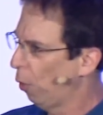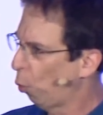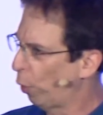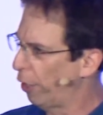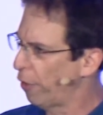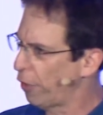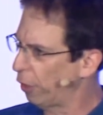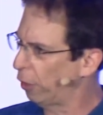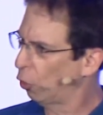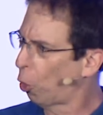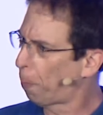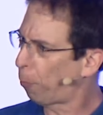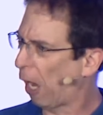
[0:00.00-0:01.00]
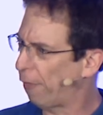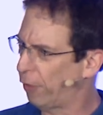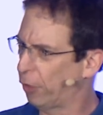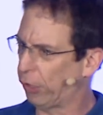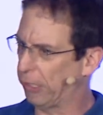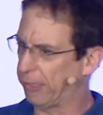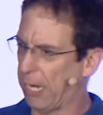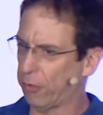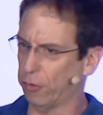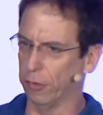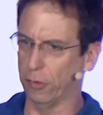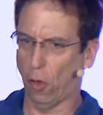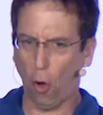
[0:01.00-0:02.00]
where there are no private
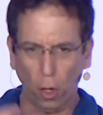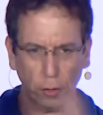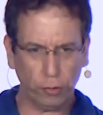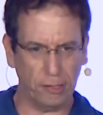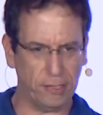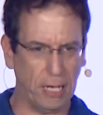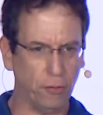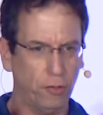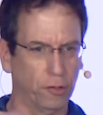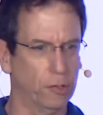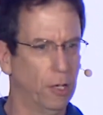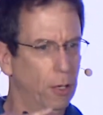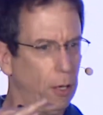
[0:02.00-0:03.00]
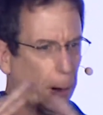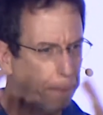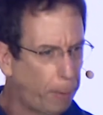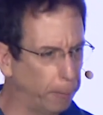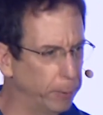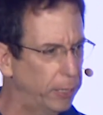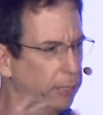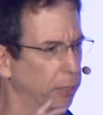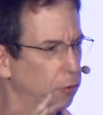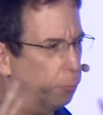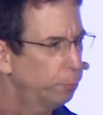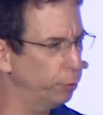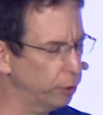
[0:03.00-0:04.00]
transactions. All transactions are public and
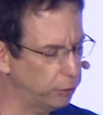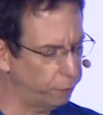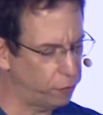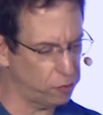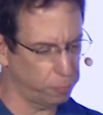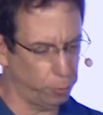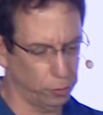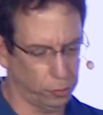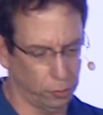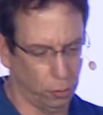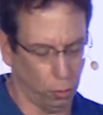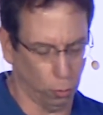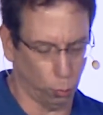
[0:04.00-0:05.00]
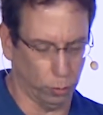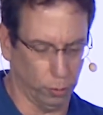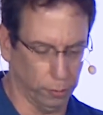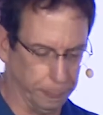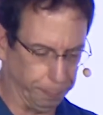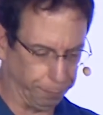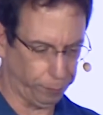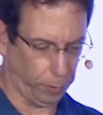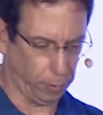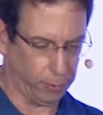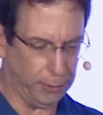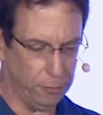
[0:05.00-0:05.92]
completely visible to the whole world. Okay,